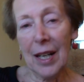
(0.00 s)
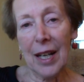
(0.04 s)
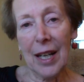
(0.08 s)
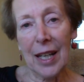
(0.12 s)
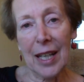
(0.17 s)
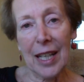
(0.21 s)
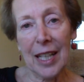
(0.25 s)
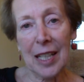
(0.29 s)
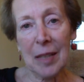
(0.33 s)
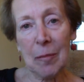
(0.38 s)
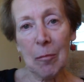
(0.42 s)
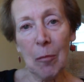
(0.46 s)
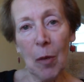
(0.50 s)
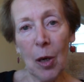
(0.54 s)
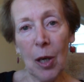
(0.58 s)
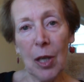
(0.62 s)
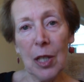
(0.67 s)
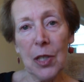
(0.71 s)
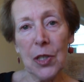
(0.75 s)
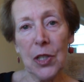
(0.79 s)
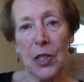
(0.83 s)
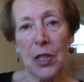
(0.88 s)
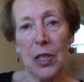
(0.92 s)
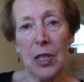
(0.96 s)
In
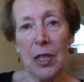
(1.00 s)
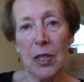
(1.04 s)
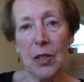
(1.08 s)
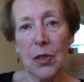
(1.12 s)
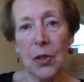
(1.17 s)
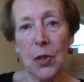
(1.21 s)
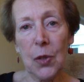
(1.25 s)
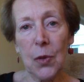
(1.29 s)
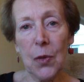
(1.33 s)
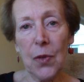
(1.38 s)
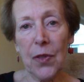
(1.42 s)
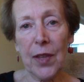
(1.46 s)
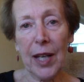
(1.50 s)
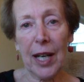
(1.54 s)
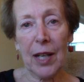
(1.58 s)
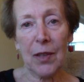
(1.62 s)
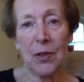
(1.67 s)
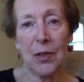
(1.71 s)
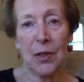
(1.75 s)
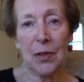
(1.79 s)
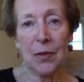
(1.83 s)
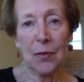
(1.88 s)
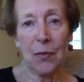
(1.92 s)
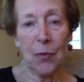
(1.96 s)
March
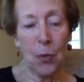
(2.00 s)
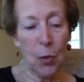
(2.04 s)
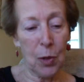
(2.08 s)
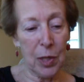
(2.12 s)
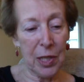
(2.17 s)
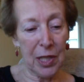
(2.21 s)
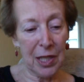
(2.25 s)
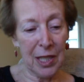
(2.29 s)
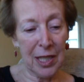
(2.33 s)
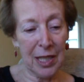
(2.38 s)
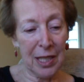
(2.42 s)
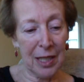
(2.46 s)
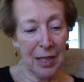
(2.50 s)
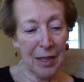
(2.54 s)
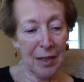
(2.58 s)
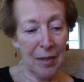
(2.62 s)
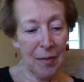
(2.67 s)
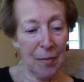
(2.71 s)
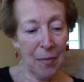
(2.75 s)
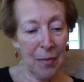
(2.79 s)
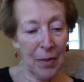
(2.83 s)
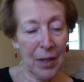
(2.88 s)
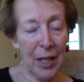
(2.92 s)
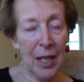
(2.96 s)
2014,
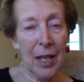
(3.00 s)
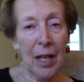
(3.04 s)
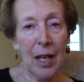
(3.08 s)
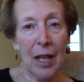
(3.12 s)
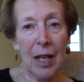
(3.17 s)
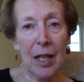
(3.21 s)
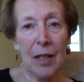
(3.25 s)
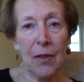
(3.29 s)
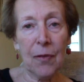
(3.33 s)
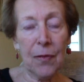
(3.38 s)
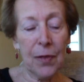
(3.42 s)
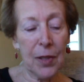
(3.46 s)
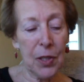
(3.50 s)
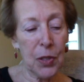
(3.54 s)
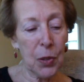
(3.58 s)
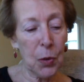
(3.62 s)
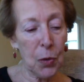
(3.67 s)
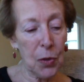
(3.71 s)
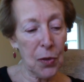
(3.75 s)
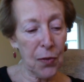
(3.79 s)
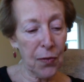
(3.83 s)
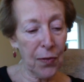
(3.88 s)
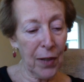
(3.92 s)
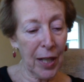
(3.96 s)

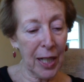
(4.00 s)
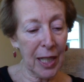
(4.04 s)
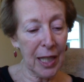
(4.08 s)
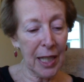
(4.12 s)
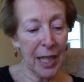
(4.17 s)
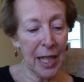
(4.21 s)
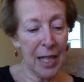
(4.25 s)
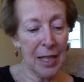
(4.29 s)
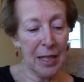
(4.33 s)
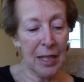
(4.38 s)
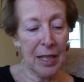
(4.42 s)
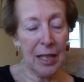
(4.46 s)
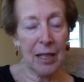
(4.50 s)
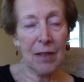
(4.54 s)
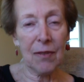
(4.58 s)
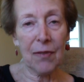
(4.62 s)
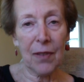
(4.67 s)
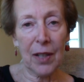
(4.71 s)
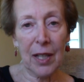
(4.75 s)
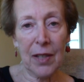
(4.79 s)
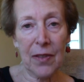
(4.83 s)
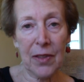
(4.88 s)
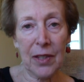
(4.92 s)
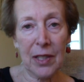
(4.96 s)
officials finally
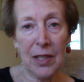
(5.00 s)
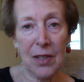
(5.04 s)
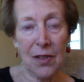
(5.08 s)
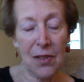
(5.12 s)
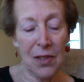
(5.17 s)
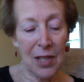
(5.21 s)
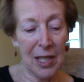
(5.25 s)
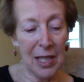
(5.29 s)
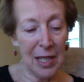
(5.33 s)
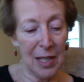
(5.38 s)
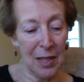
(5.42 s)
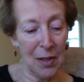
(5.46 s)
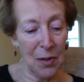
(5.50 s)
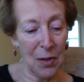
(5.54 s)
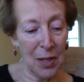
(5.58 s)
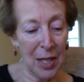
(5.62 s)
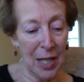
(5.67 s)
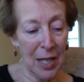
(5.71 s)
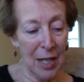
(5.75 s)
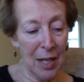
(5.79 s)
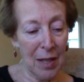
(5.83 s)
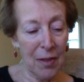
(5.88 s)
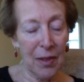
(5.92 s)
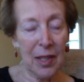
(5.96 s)
identified the disease
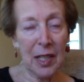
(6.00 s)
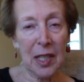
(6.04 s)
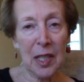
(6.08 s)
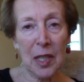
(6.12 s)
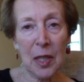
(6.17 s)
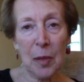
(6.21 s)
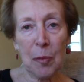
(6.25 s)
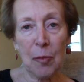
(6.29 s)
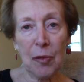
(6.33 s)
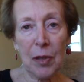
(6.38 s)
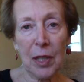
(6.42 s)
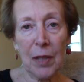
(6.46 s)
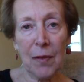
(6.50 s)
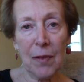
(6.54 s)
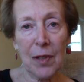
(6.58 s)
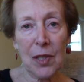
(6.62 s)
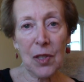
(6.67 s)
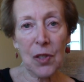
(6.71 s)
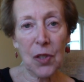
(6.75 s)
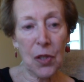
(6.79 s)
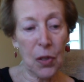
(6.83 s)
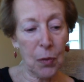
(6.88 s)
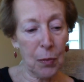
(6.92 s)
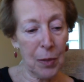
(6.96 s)
that in the
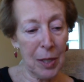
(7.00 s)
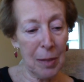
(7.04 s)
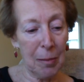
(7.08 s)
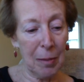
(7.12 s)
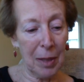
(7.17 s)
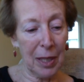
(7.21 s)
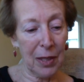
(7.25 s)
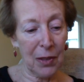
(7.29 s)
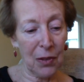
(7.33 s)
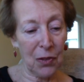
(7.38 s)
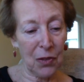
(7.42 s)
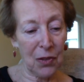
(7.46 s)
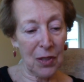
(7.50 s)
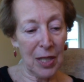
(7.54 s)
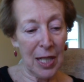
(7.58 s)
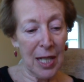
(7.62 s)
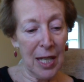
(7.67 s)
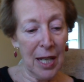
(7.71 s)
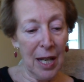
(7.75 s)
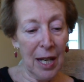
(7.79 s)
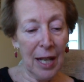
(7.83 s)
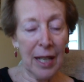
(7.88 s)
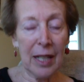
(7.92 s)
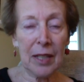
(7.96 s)
previous 3 months
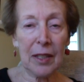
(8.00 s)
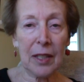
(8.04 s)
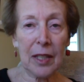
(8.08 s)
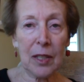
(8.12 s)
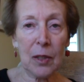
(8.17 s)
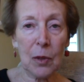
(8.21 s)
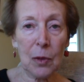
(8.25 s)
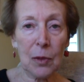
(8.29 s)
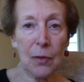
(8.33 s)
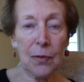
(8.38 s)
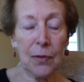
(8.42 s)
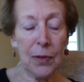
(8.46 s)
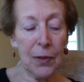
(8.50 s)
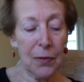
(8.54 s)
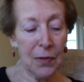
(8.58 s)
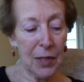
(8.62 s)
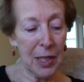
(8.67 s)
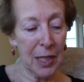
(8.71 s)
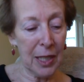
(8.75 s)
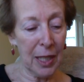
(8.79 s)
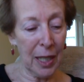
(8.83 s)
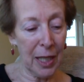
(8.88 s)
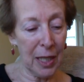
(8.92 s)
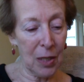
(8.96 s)
had killed
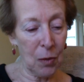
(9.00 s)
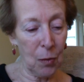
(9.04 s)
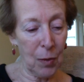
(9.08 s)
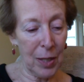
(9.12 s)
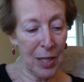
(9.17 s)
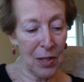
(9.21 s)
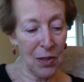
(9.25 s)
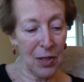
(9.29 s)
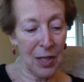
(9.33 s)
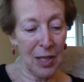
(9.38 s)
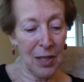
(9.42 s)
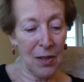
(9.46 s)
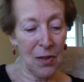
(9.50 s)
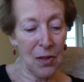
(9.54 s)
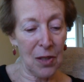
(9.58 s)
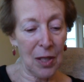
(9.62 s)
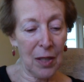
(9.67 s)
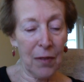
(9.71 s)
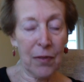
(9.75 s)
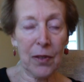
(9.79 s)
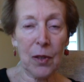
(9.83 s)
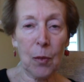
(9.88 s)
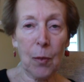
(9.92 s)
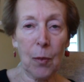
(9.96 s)
59 residents
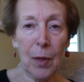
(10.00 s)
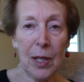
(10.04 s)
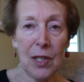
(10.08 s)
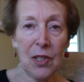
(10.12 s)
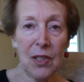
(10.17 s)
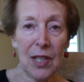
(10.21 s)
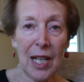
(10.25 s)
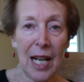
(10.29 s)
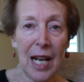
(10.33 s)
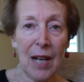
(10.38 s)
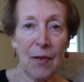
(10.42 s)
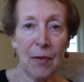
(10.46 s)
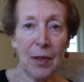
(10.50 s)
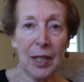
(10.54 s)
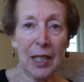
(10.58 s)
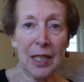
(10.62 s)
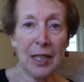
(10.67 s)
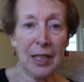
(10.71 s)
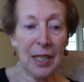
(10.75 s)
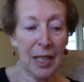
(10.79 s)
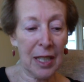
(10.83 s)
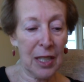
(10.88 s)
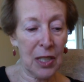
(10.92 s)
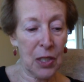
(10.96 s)
of the West
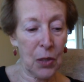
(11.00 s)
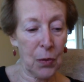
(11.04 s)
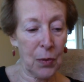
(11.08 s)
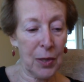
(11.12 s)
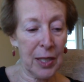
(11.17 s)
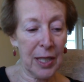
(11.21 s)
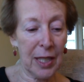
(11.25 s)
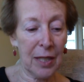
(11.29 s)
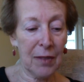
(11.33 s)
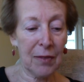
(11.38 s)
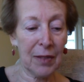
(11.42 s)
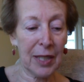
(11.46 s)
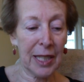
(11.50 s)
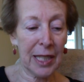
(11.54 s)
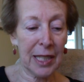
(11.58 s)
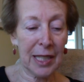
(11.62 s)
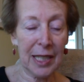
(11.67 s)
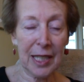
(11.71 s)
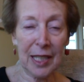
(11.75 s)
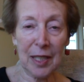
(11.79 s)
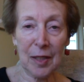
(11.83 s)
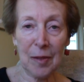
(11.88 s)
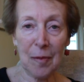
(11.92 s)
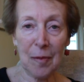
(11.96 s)
African country of Guinea.